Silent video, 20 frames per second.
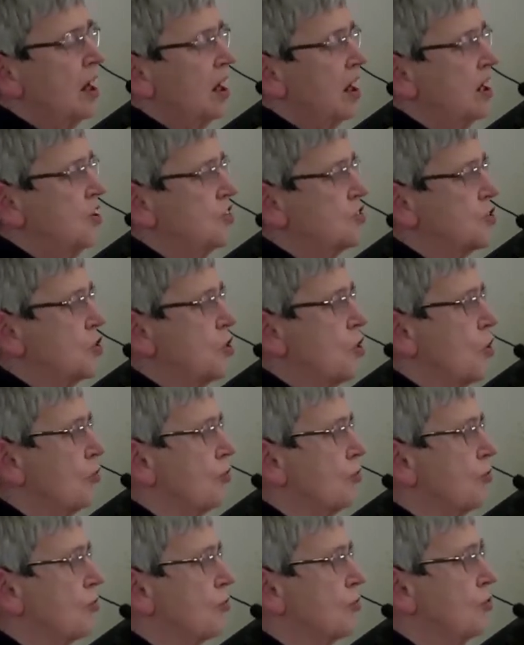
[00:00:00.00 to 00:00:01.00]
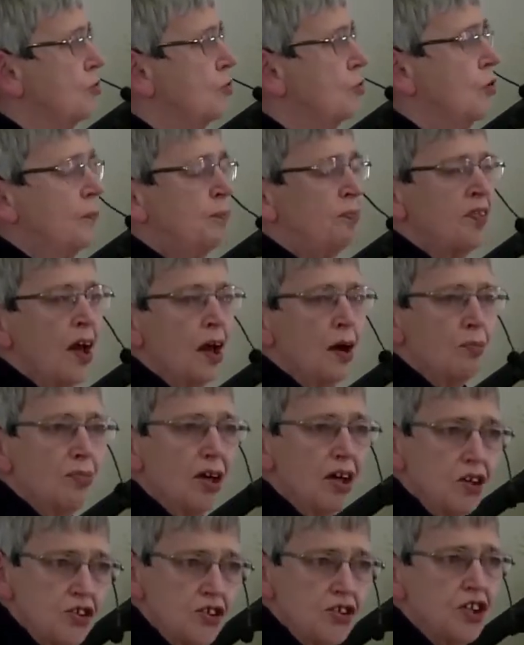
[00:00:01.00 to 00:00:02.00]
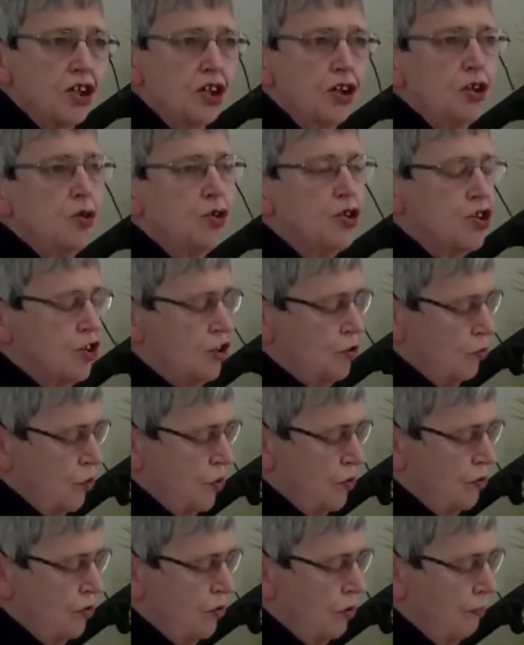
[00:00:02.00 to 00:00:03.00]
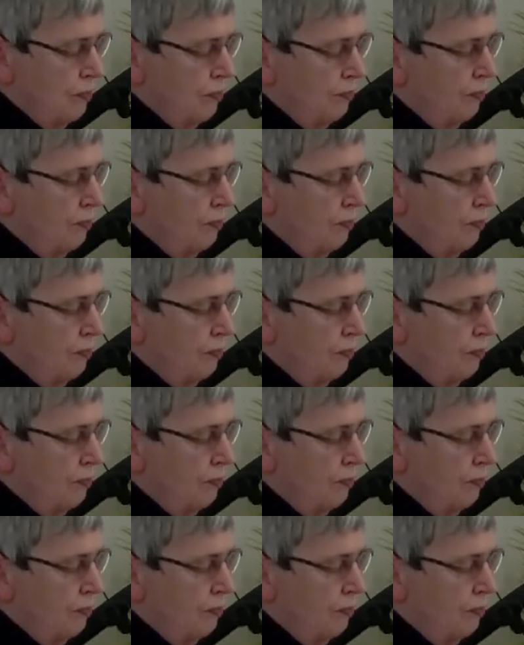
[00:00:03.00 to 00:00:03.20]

He's gone through persecution with them.